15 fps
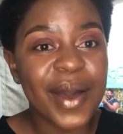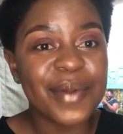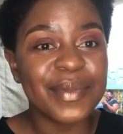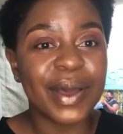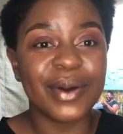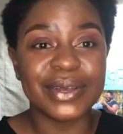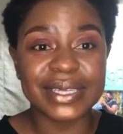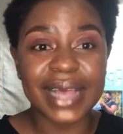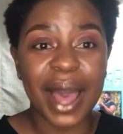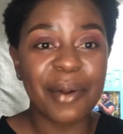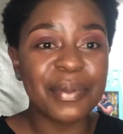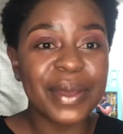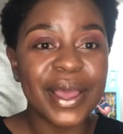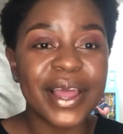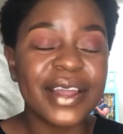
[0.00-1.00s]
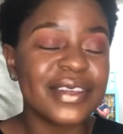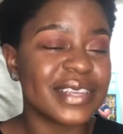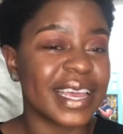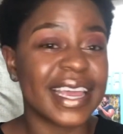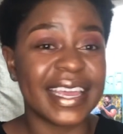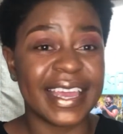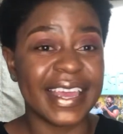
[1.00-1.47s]
I was up and I was like,
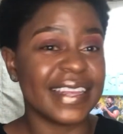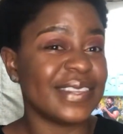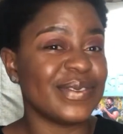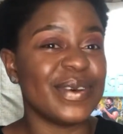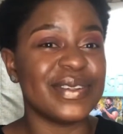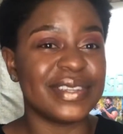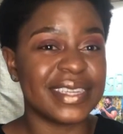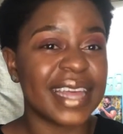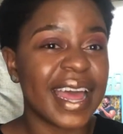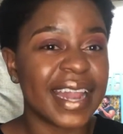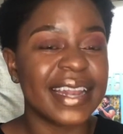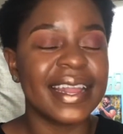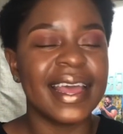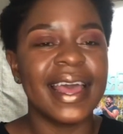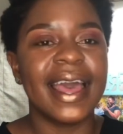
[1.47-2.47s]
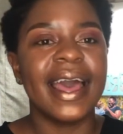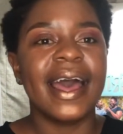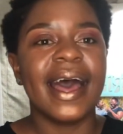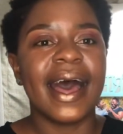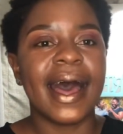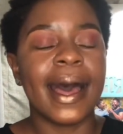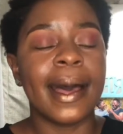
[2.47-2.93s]
yes, well done.
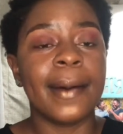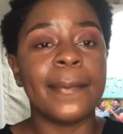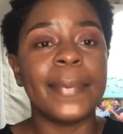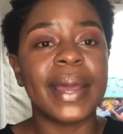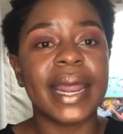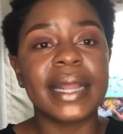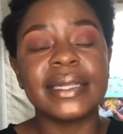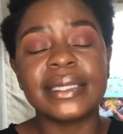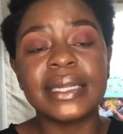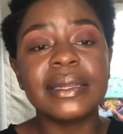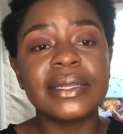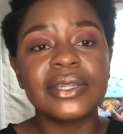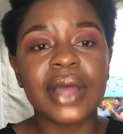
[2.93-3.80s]
But I didn't